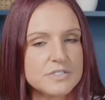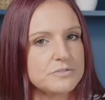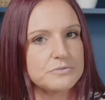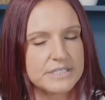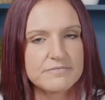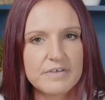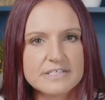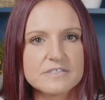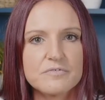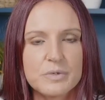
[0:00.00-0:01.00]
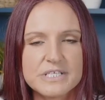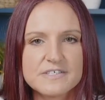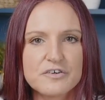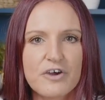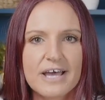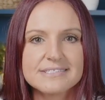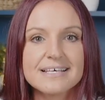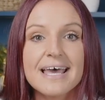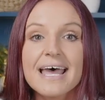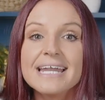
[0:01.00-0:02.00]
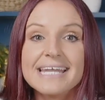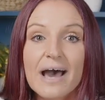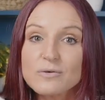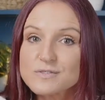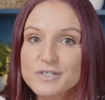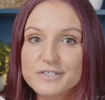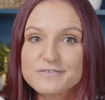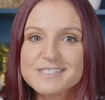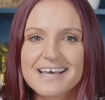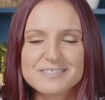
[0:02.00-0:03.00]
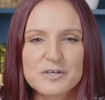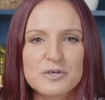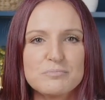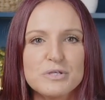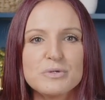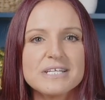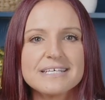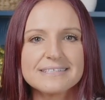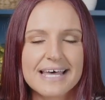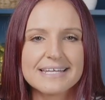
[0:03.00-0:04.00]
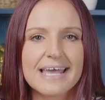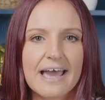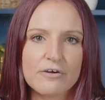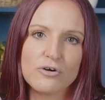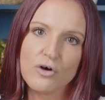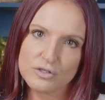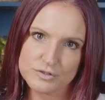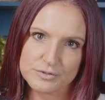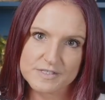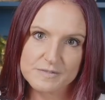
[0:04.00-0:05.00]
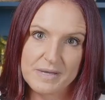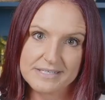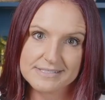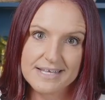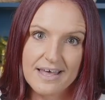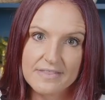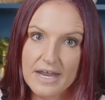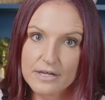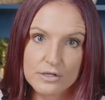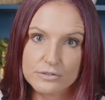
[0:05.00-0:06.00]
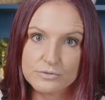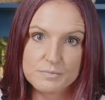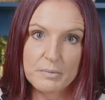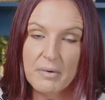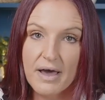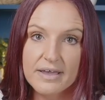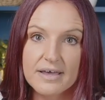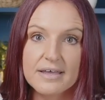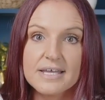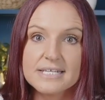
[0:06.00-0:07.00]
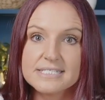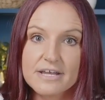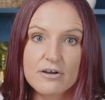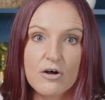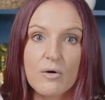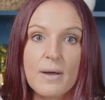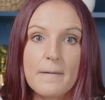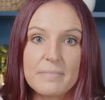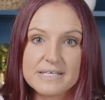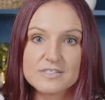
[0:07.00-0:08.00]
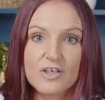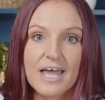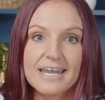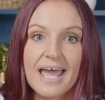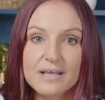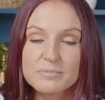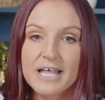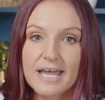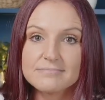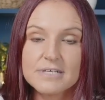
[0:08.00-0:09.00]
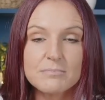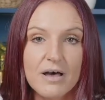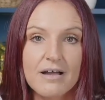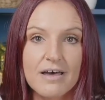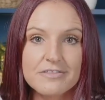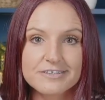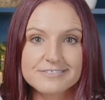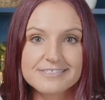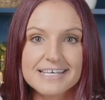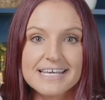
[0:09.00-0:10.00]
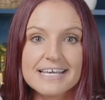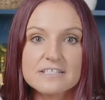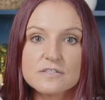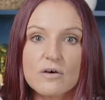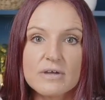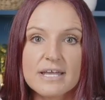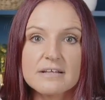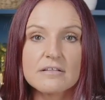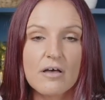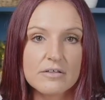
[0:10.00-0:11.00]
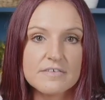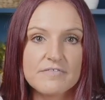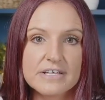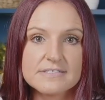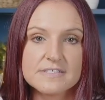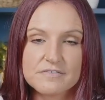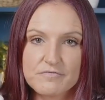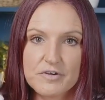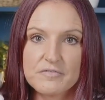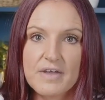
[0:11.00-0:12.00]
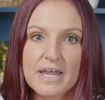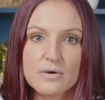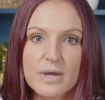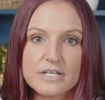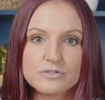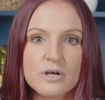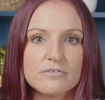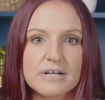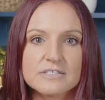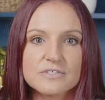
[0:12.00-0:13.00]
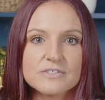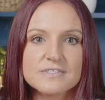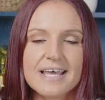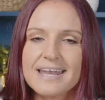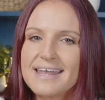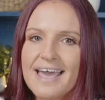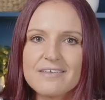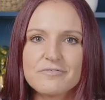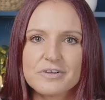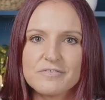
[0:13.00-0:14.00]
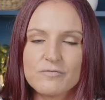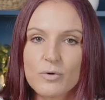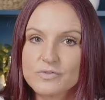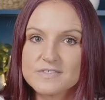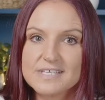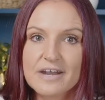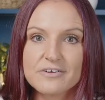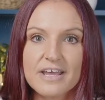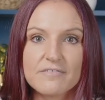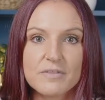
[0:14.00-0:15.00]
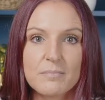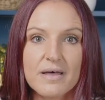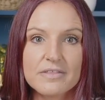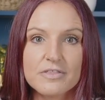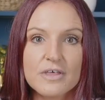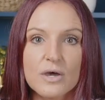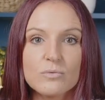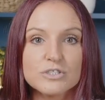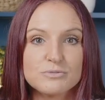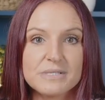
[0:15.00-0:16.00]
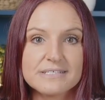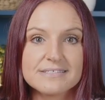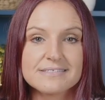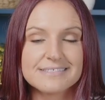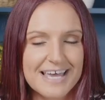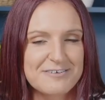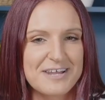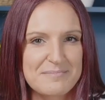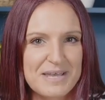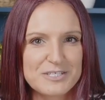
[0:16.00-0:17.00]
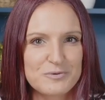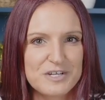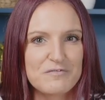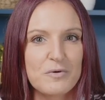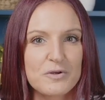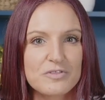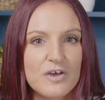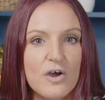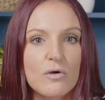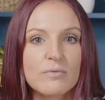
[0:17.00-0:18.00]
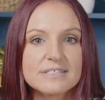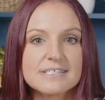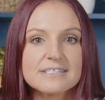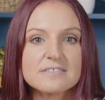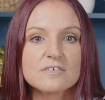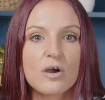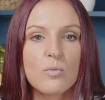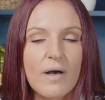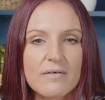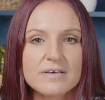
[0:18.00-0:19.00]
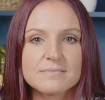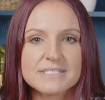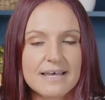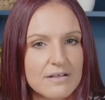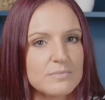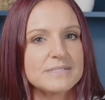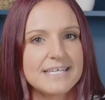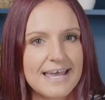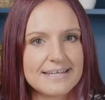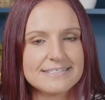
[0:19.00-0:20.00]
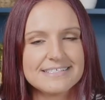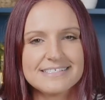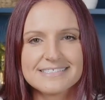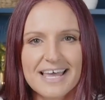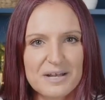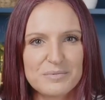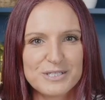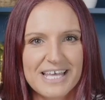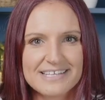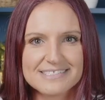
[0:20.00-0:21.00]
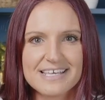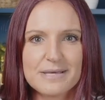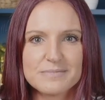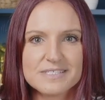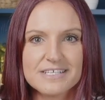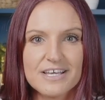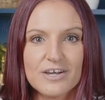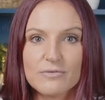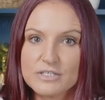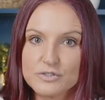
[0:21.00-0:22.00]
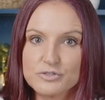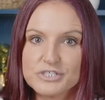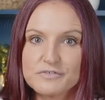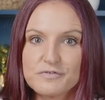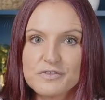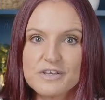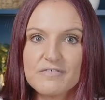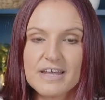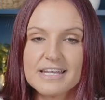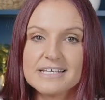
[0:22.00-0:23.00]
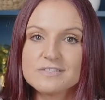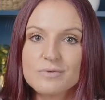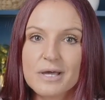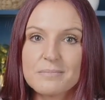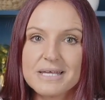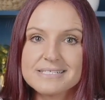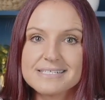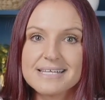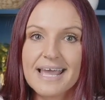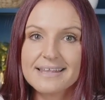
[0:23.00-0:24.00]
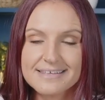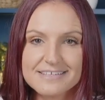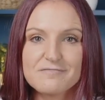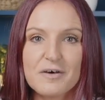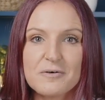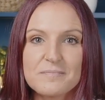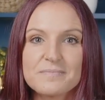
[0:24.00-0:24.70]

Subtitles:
to invasive weeds and grass, now serves as a community-led agricultural space that includes papaya, taro, basil, and eggplant, among others. It's located along the fence in front of 808 Truck Rentals, and every fourth Saturday of the month, which means Saturday, May 24th, residents are welcome to help tend these edible landscapes. Registration for the event is recommended, and the info